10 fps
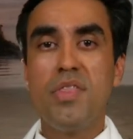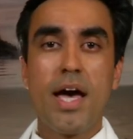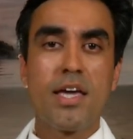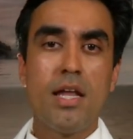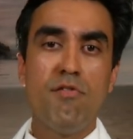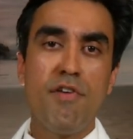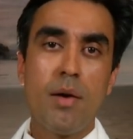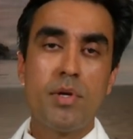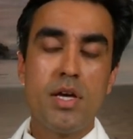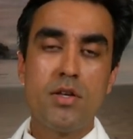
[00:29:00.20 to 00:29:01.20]
with that kind of
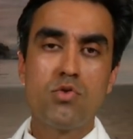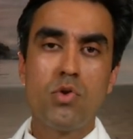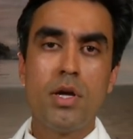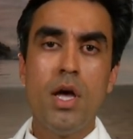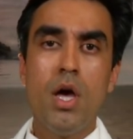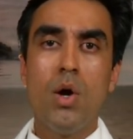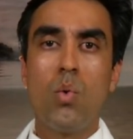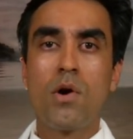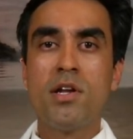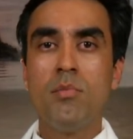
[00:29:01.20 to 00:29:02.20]
family history,
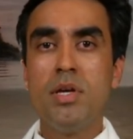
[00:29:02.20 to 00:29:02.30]
we're going